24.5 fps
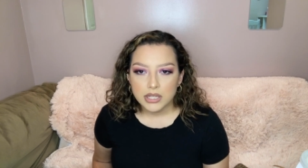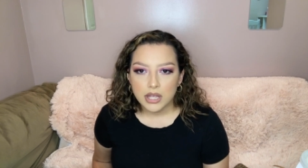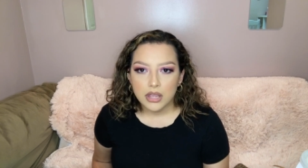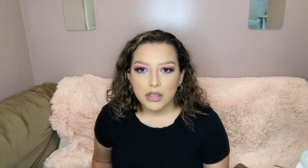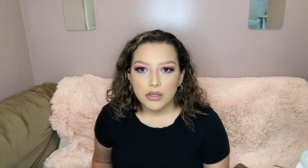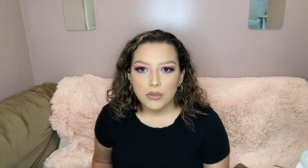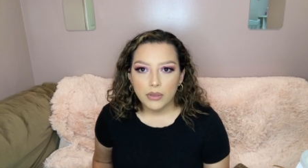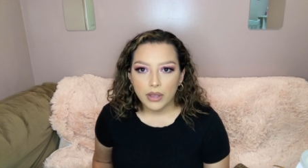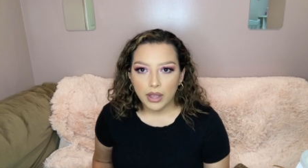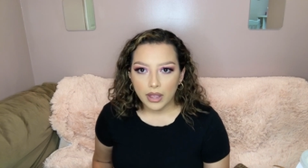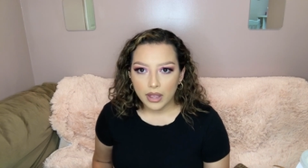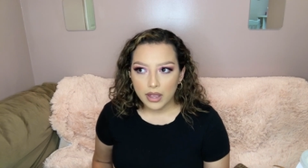that
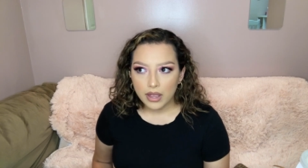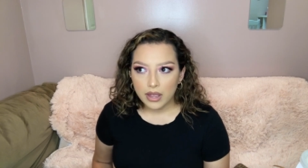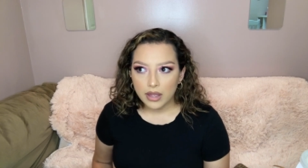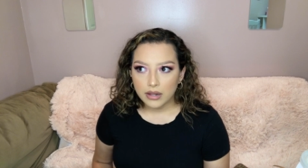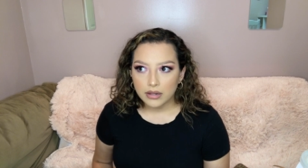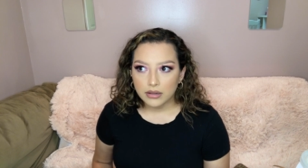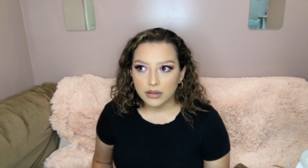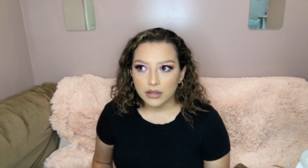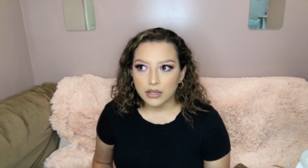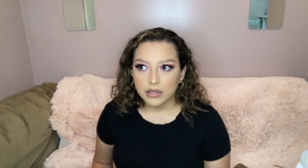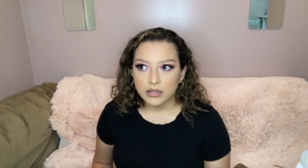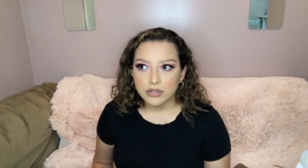you
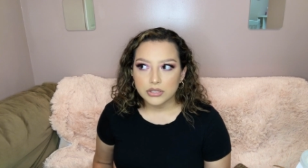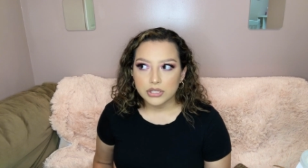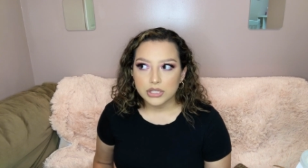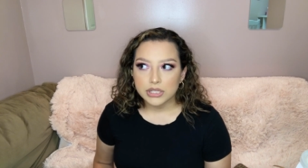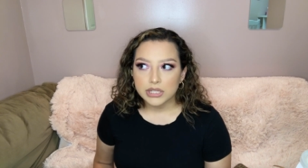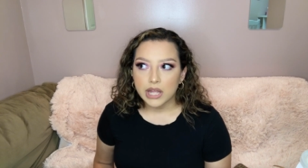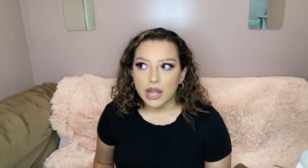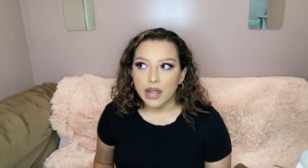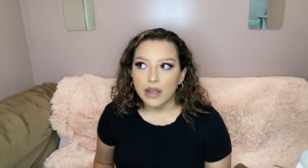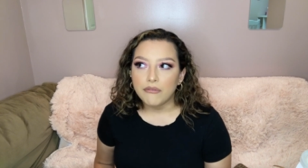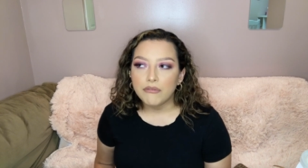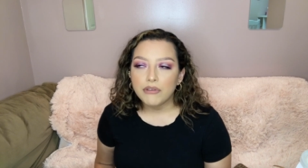can like
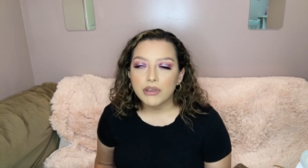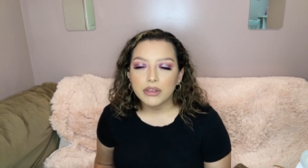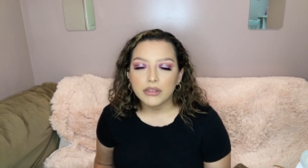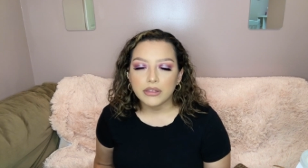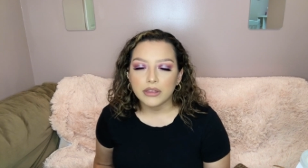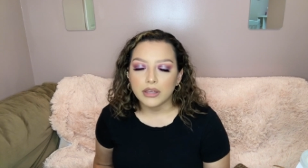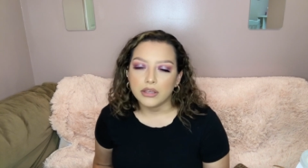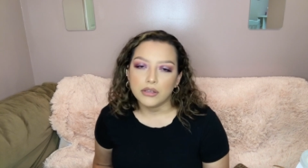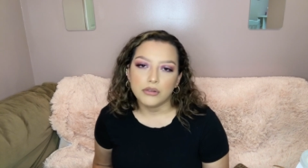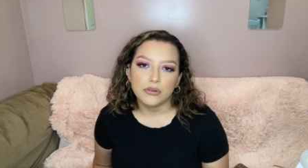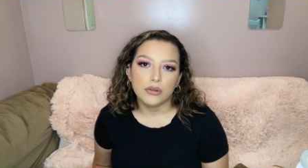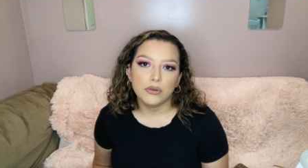just
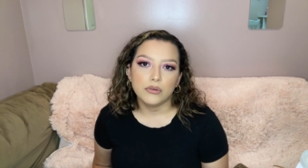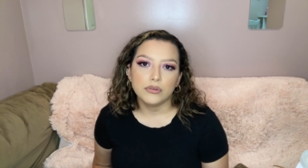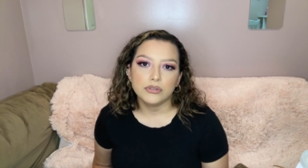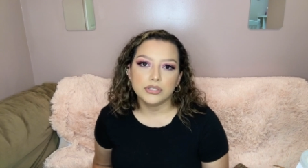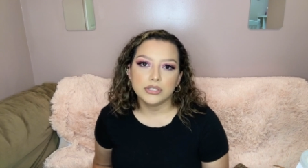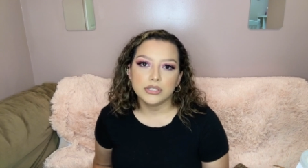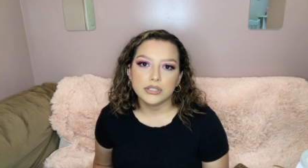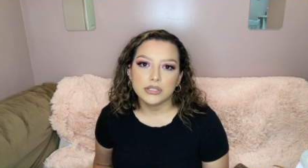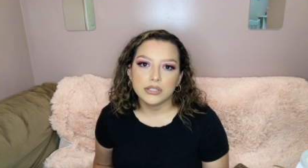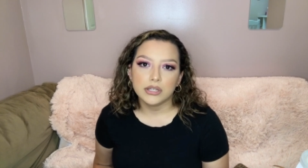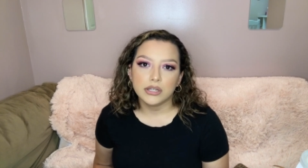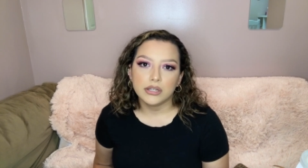everything you know
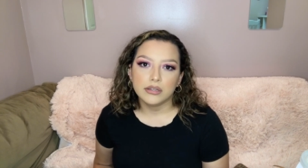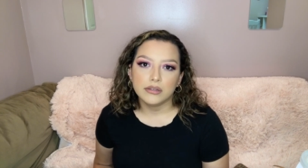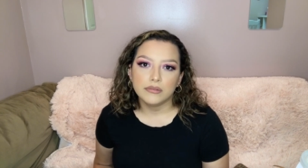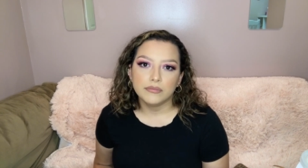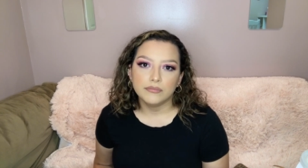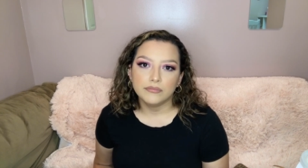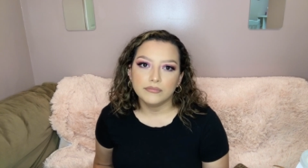just like